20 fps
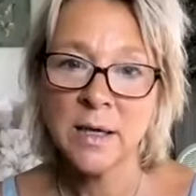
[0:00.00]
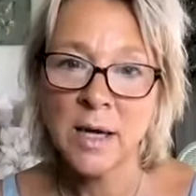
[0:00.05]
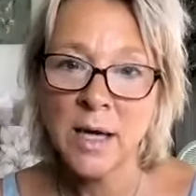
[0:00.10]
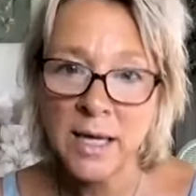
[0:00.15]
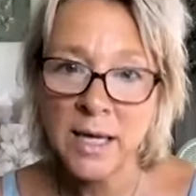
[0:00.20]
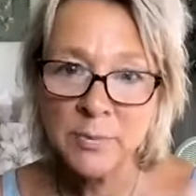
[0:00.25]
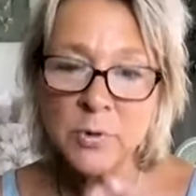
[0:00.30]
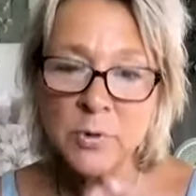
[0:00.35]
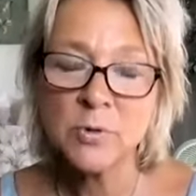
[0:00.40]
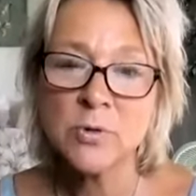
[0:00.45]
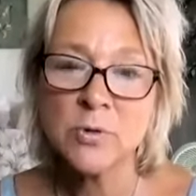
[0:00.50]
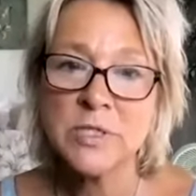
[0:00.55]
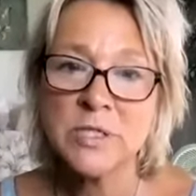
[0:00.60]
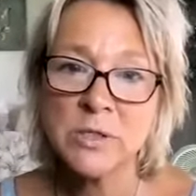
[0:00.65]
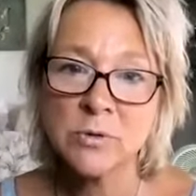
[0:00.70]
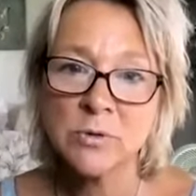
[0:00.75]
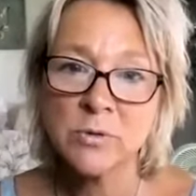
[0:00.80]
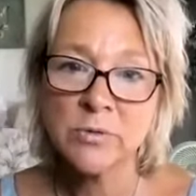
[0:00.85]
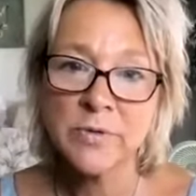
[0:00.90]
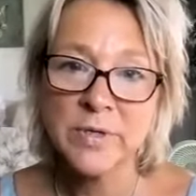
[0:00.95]
I'm
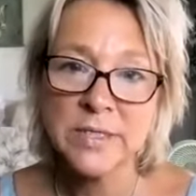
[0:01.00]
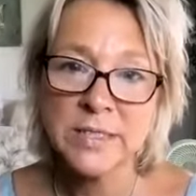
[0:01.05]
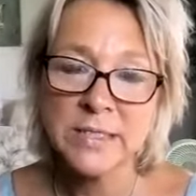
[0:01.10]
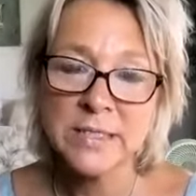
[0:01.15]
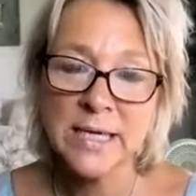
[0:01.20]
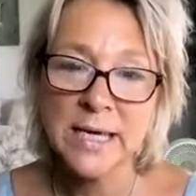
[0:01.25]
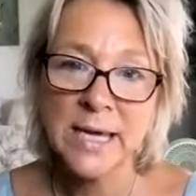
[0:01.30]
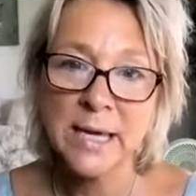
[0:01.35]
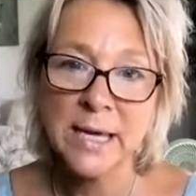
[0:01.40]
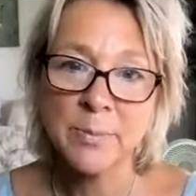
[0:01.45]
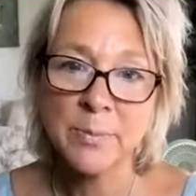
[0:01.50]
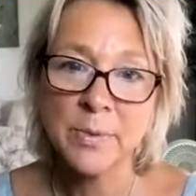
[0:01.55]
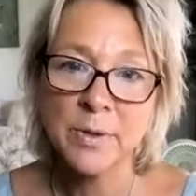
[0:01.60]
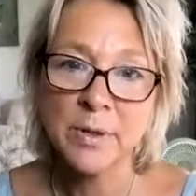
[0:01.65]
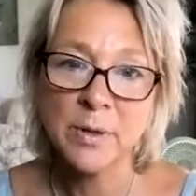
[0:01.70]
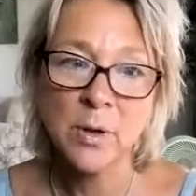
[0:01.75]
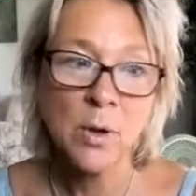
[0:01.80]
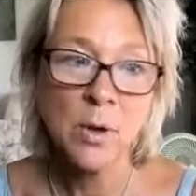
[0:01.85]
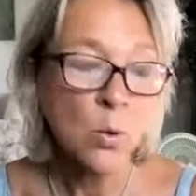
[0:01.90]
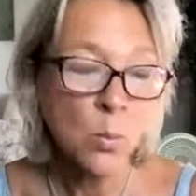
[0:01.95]
causing all this to happen.